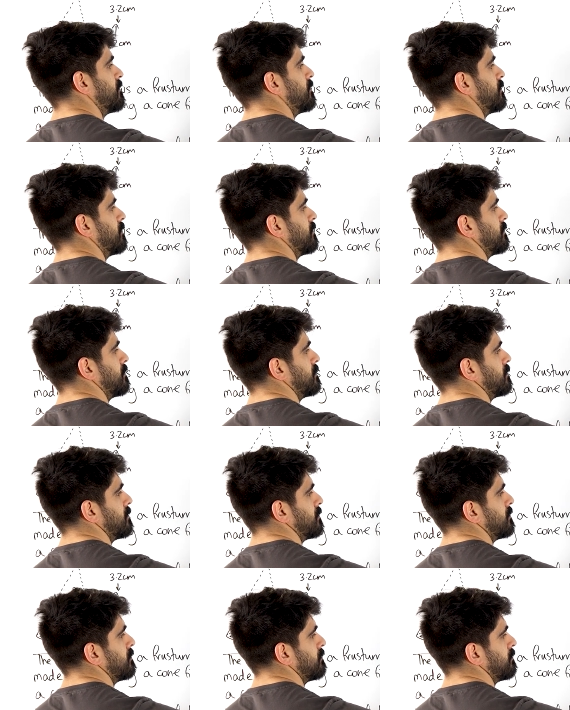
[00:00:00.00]

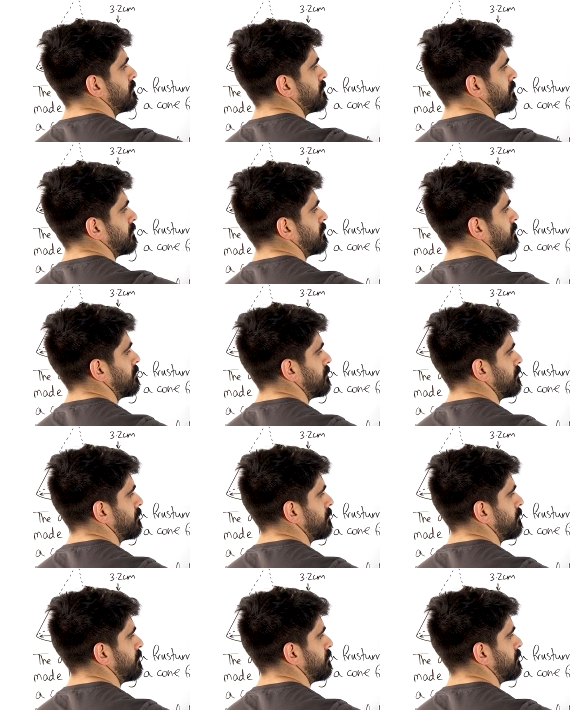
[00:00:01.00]

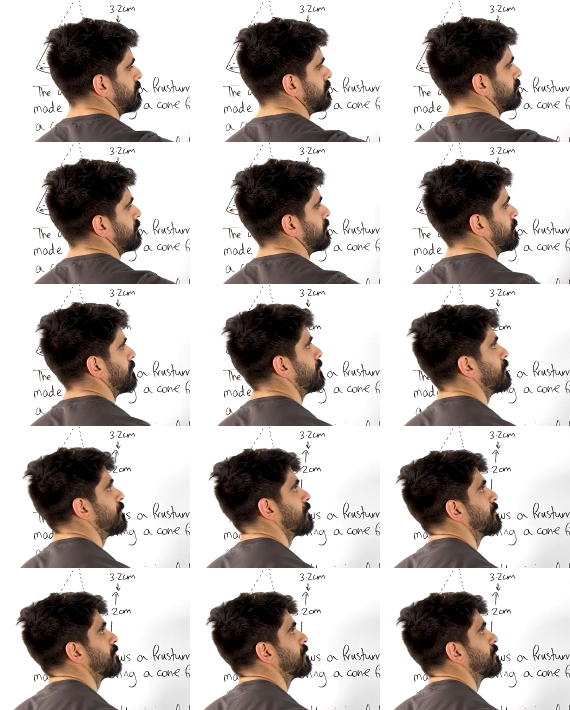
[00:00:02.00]
Nobody speaks.